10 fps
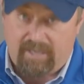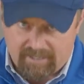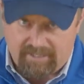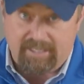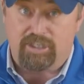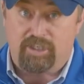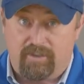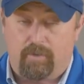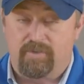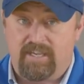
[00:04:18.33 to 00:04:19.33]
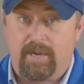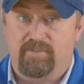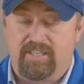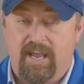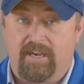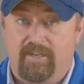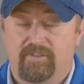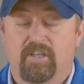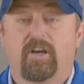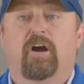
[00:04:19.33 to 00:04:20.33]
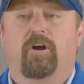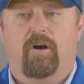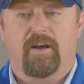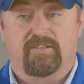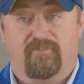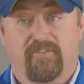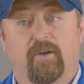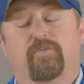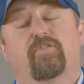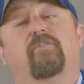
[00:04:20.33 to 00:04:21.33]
in each of those same settings across the field.